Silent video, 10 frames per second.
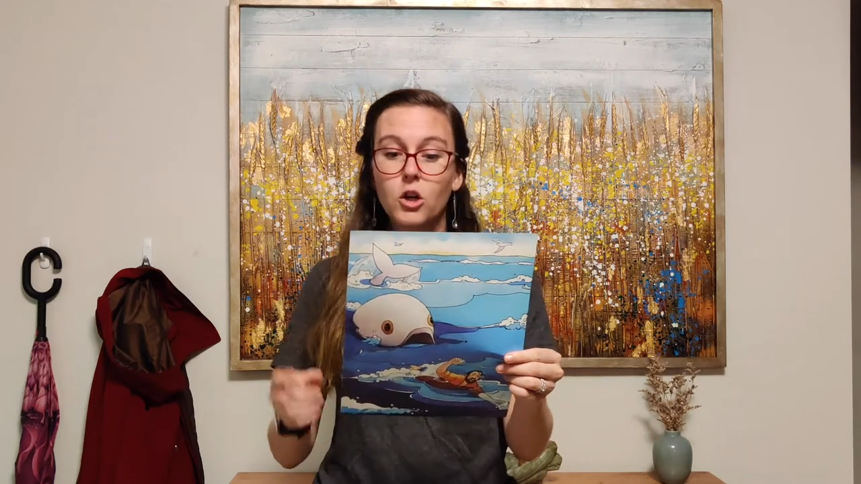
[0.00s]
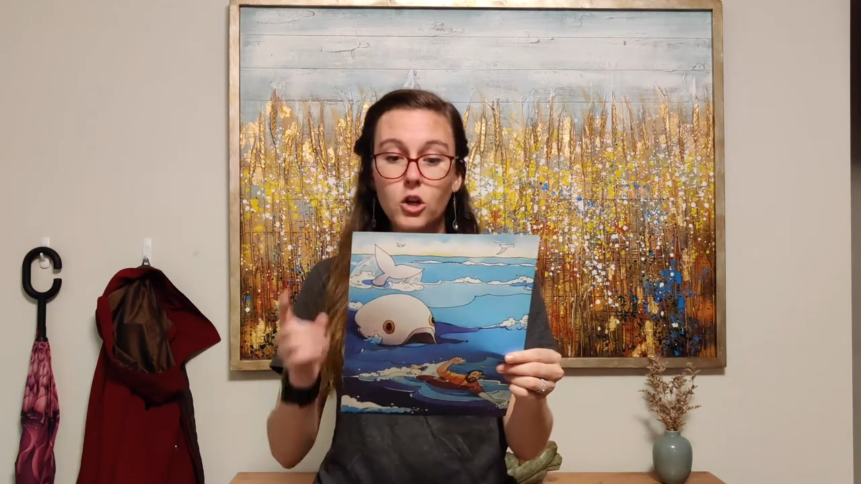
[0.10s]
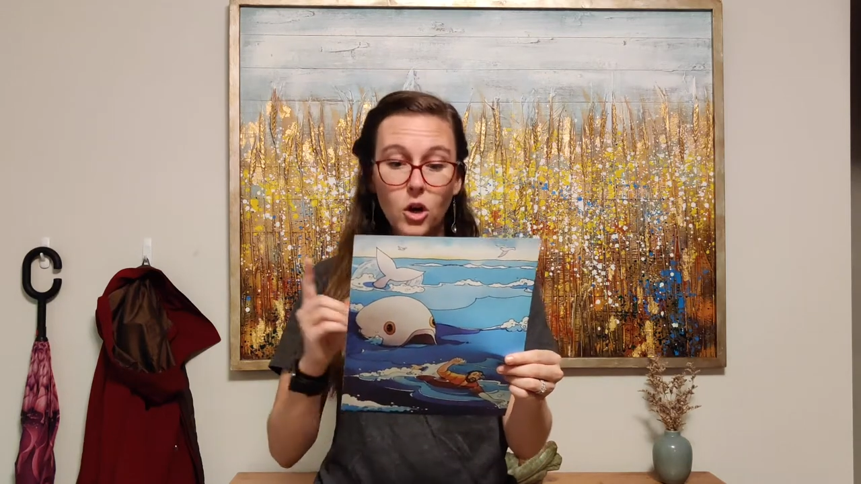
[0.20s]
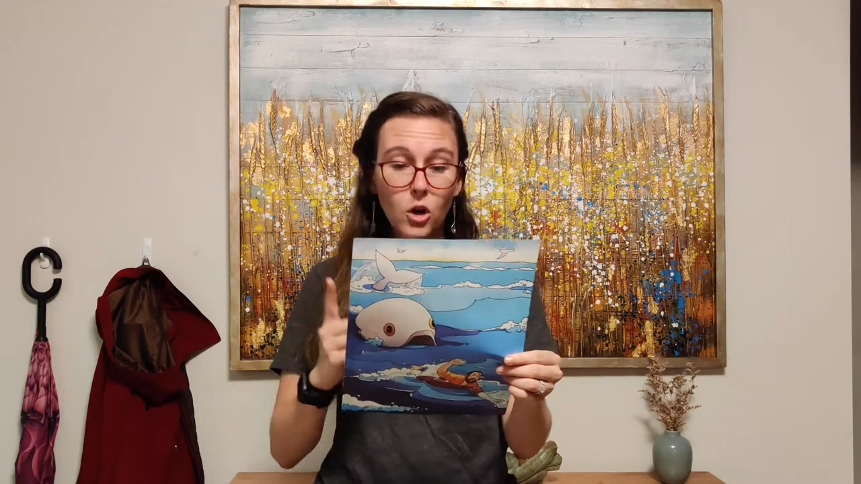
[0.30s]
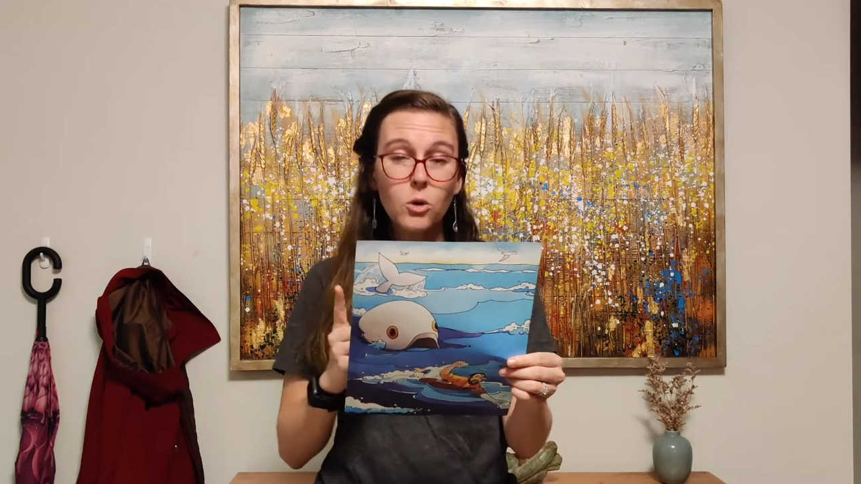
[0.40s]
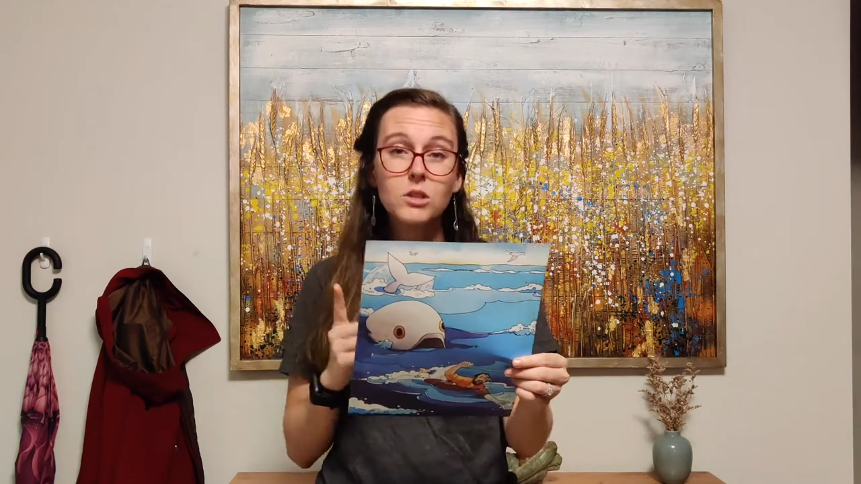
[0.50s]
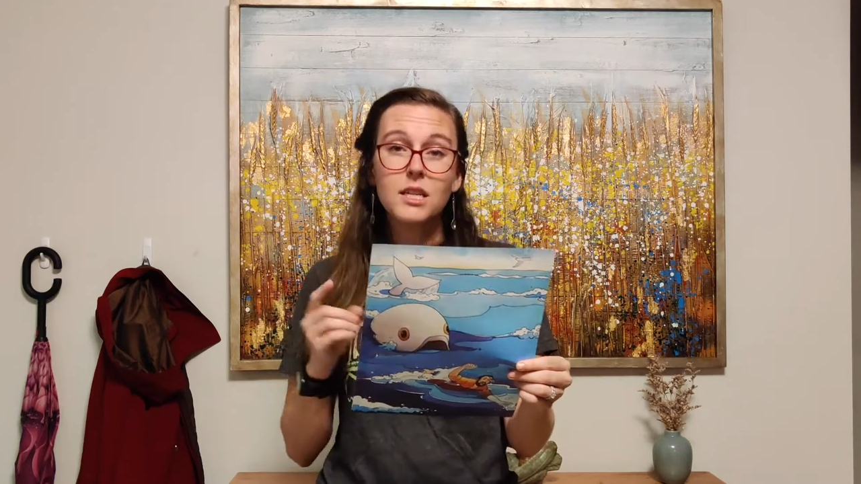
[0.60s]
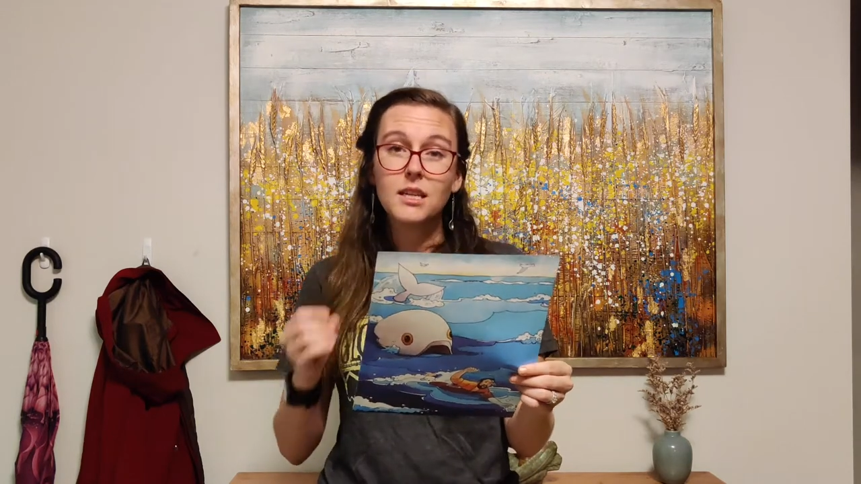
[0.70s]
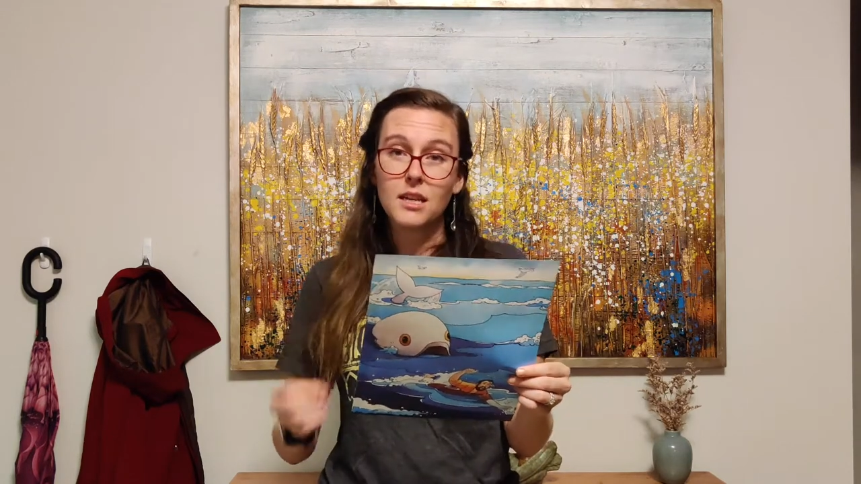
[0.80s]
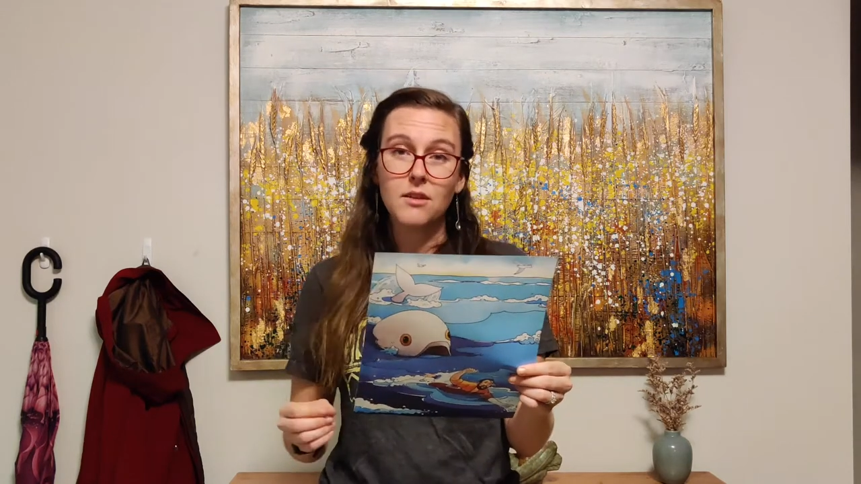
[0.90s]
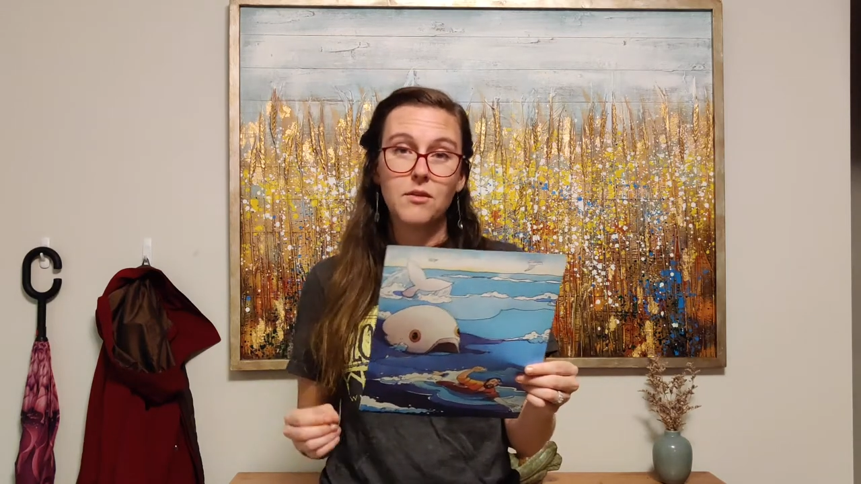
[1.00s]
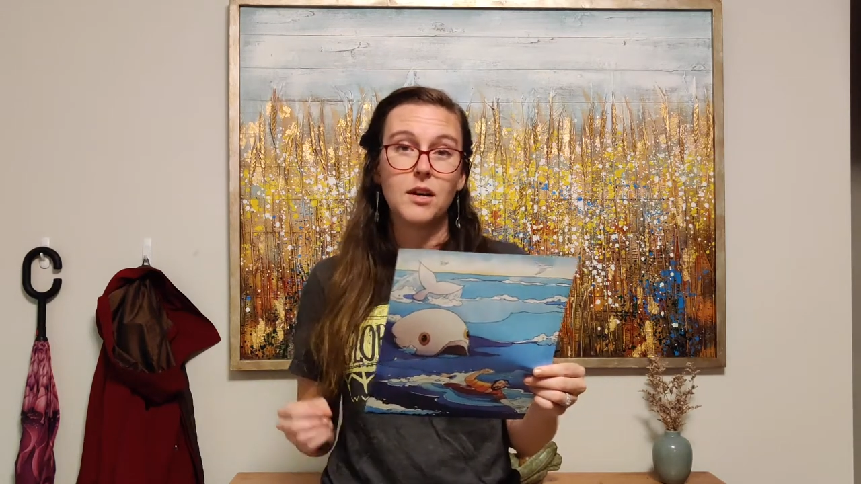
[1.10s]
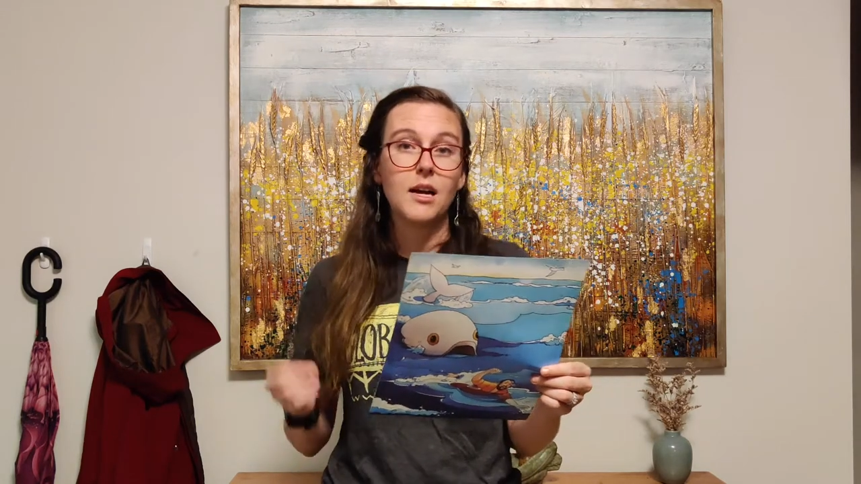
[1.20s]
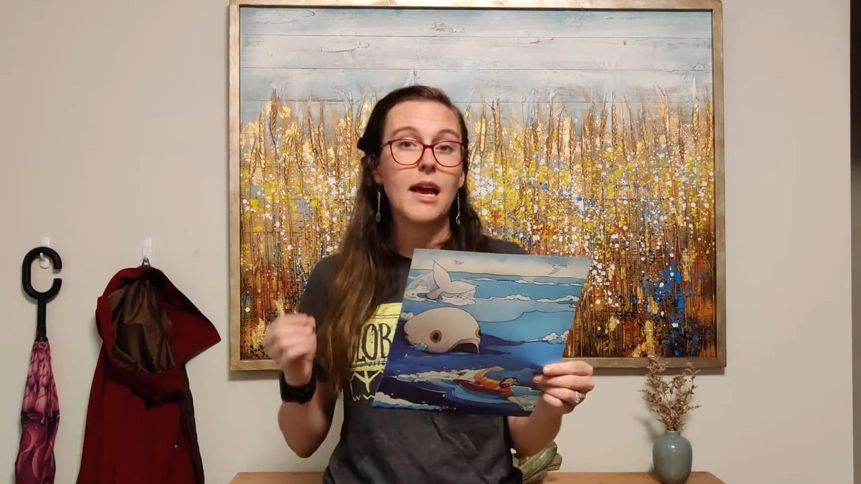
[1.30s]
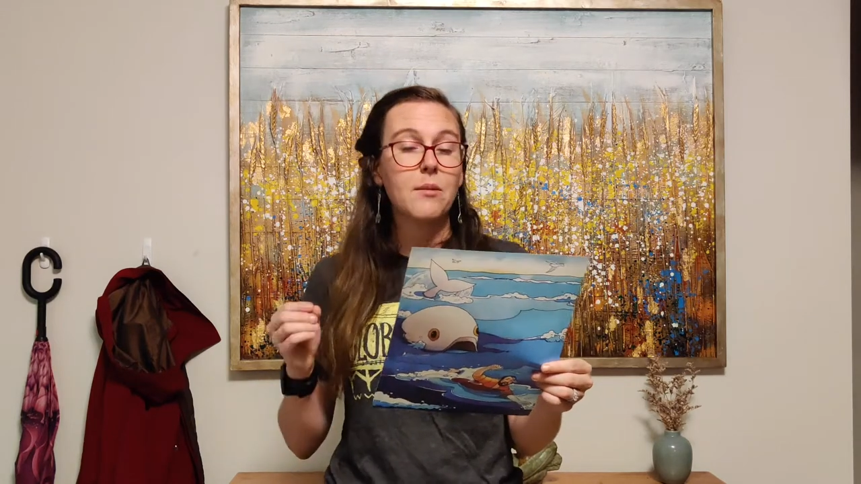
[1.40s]
Go to
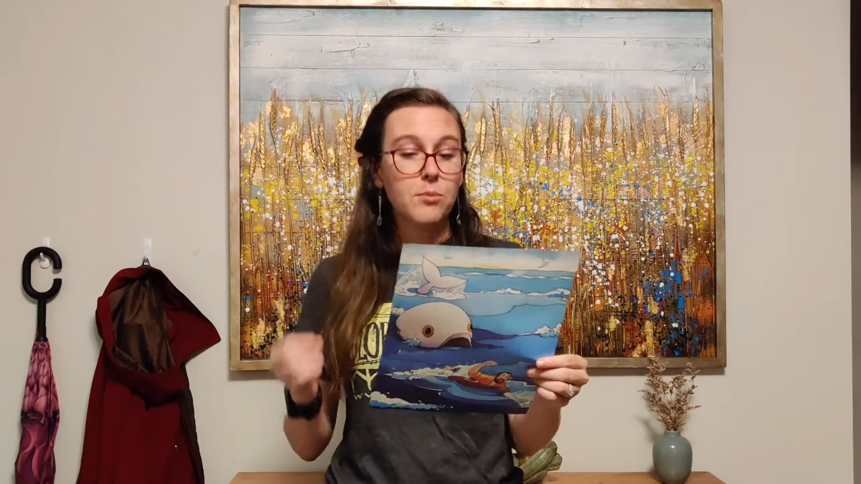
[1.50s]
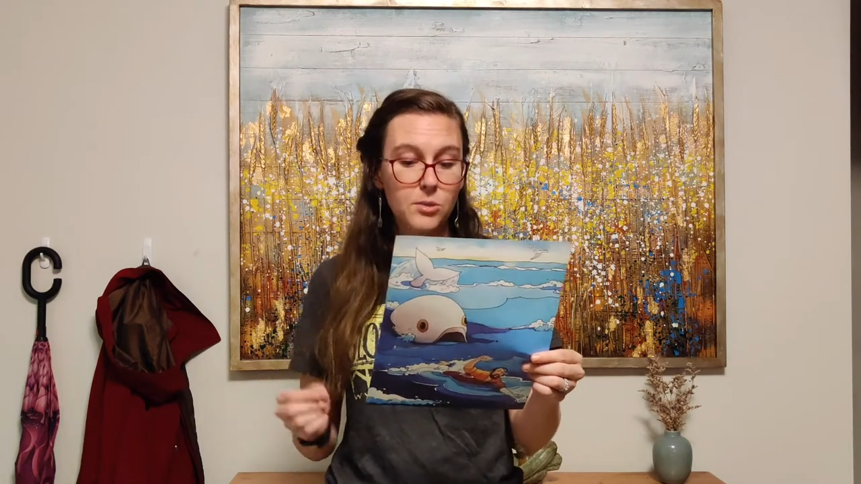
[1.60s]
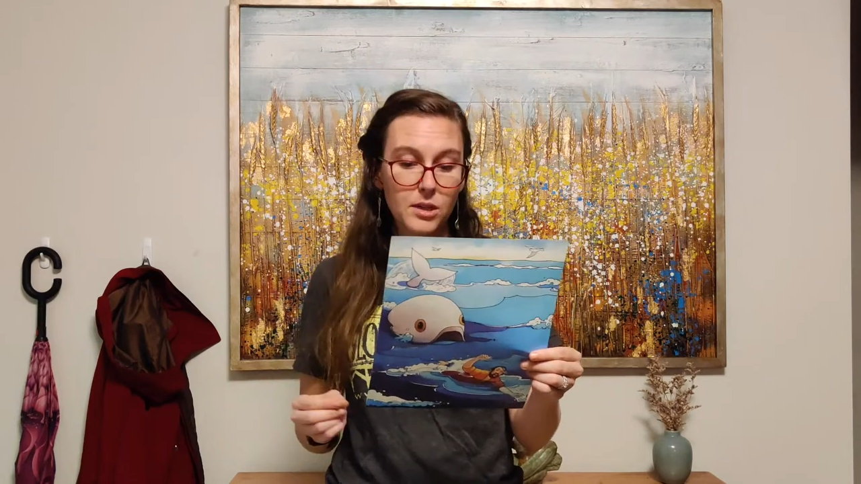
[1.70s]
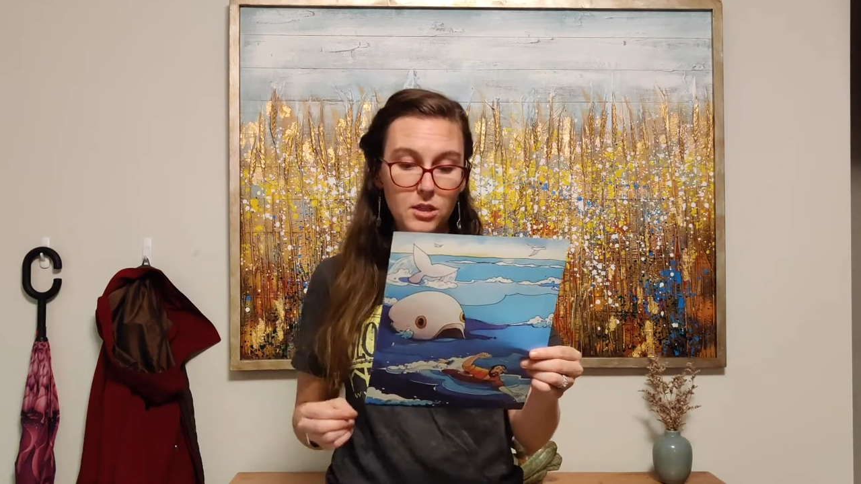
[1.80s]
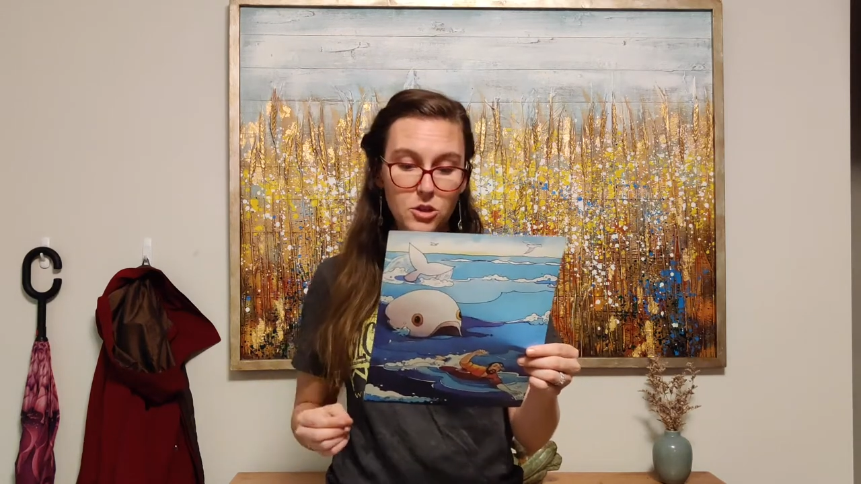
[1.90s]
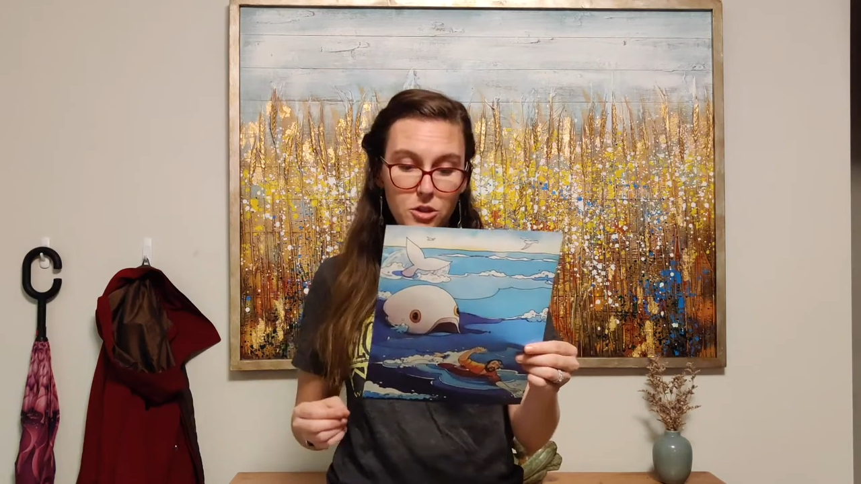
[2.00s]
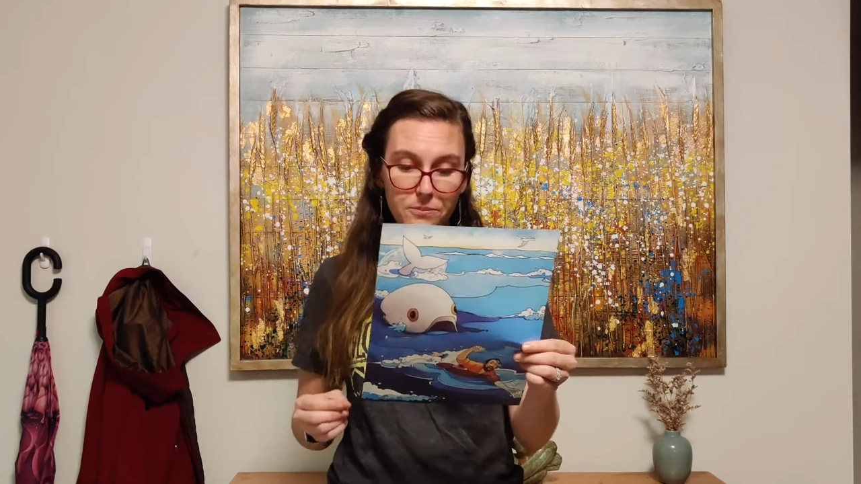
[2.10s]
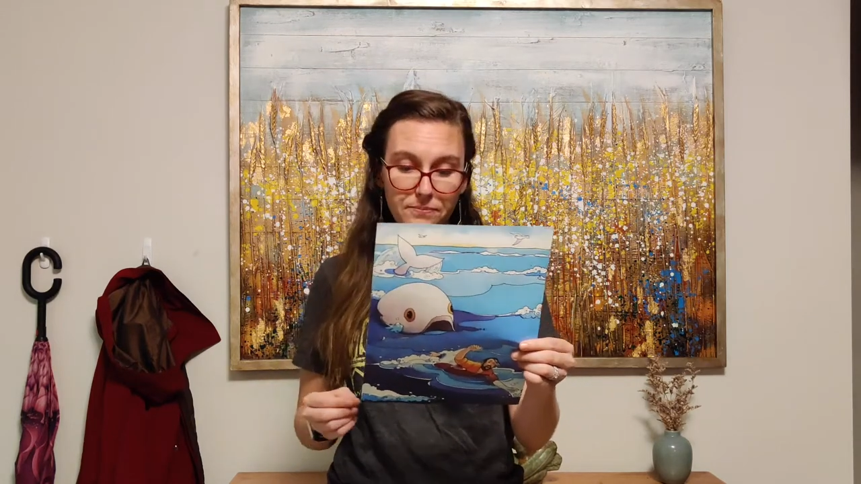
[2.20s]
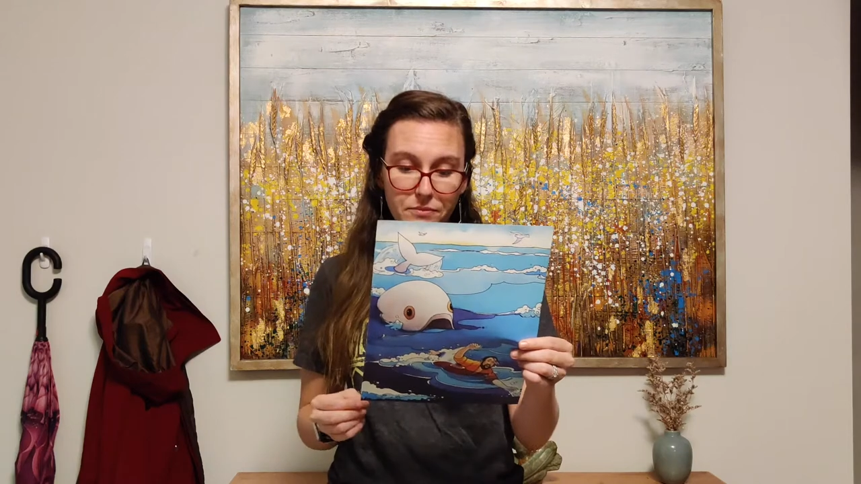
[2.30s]
Nineveh and preach.